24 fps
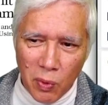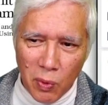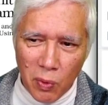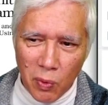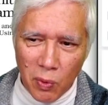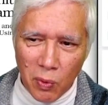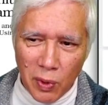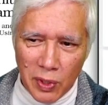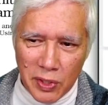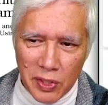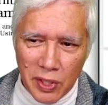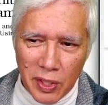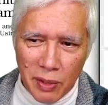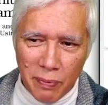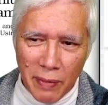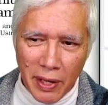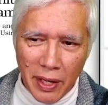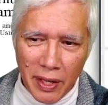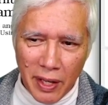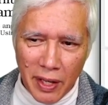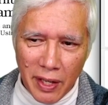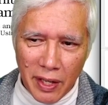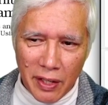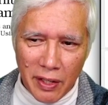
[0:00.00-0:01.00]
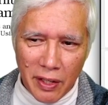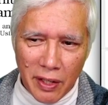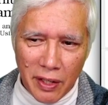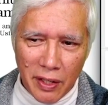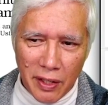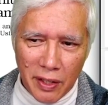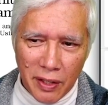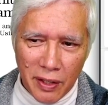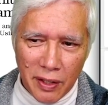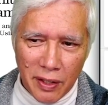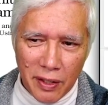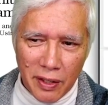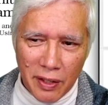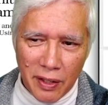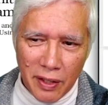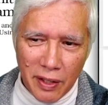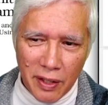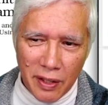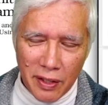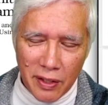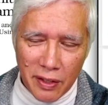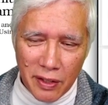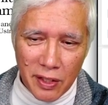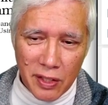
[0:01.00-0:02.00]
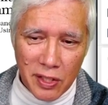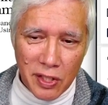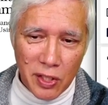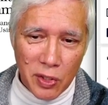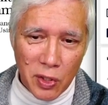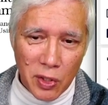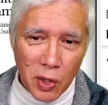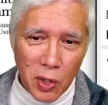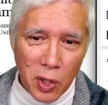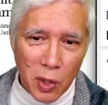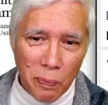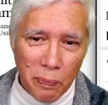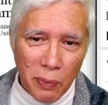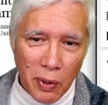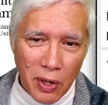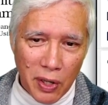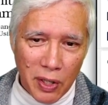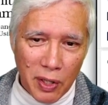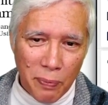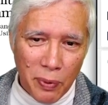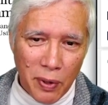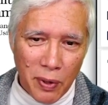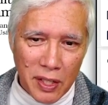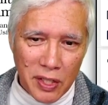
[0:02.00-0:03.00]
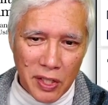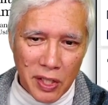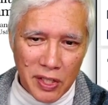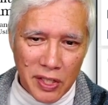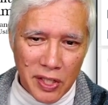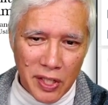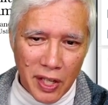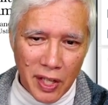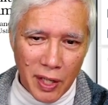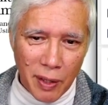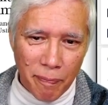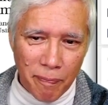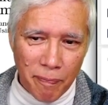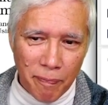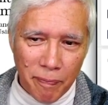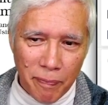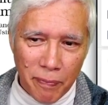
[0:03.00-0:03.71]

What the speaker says: what's in my head. This is all part of project setup.